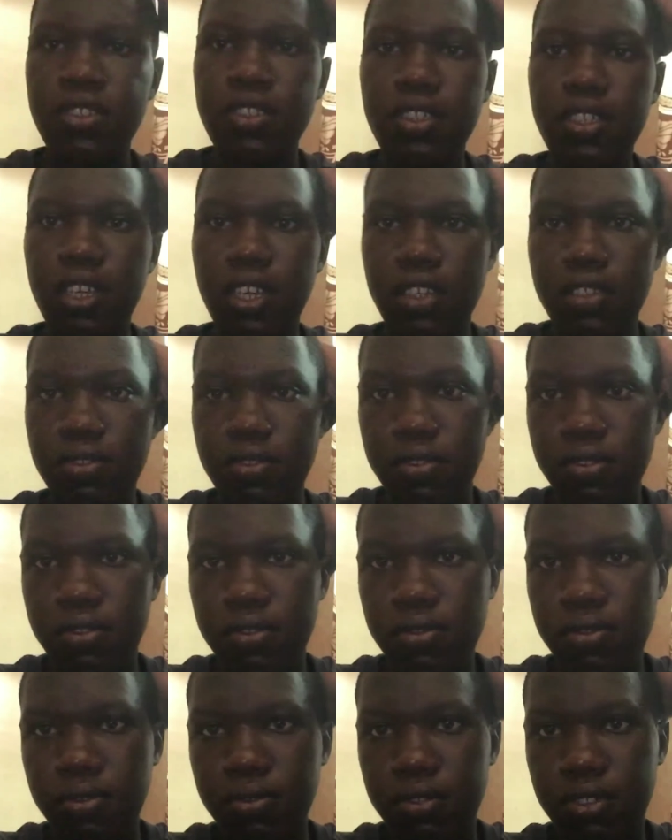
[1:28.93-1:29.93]
Yeah, so
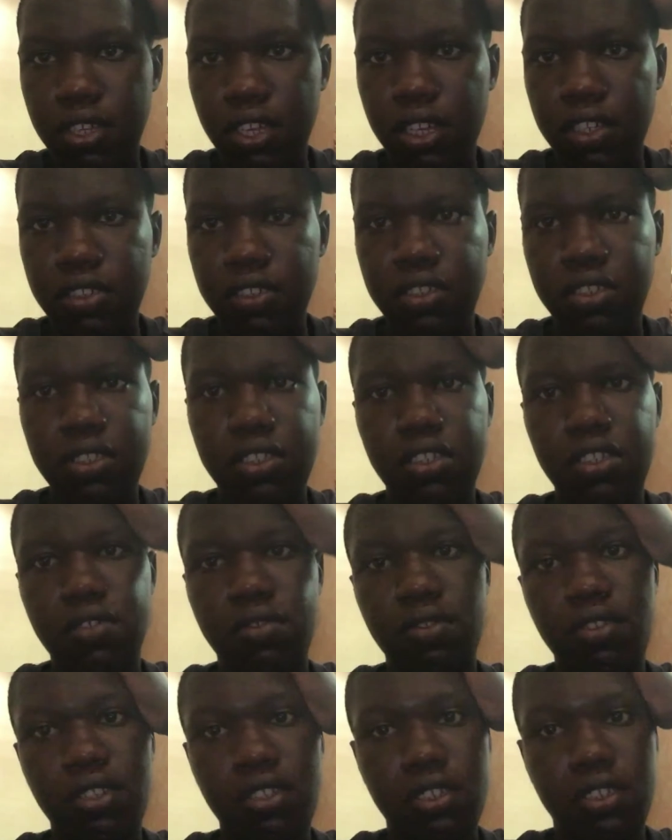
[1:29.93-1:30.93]
you guys stay
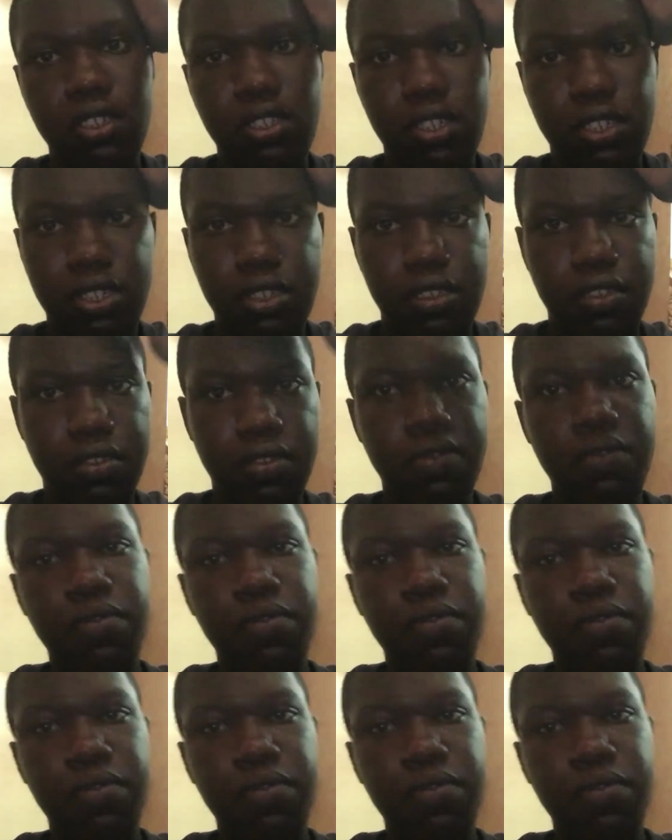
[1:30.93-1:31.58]
connected and